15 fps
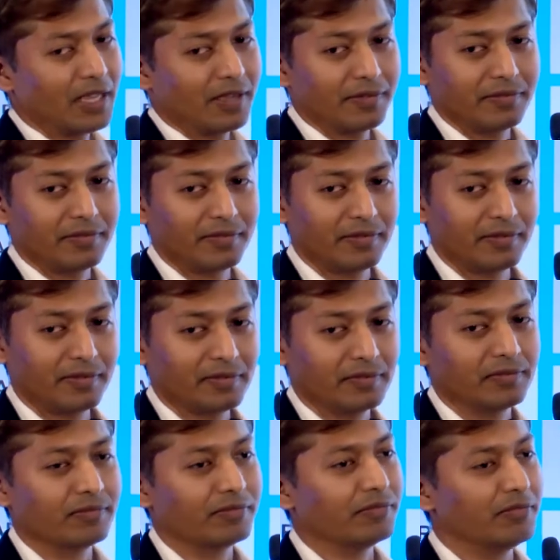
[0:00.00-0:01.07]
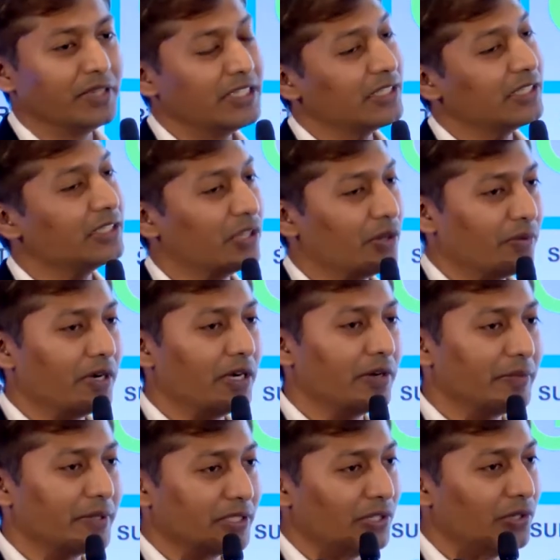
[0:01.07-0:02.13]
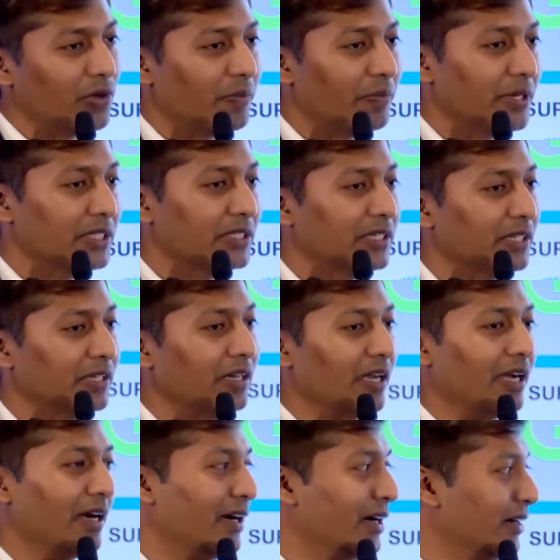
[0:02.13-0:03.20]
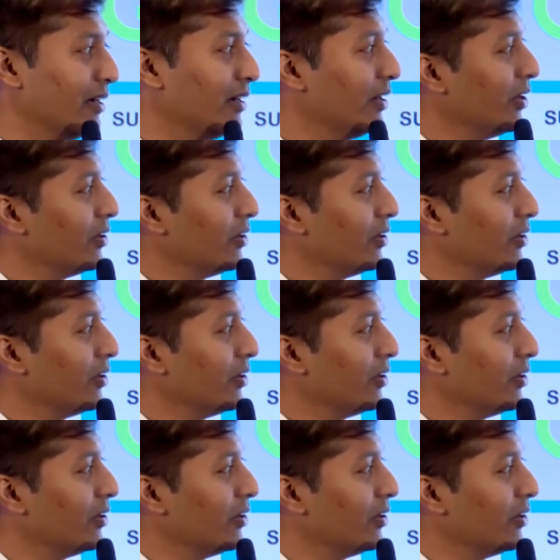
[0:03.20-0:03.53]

which is now 100% operational and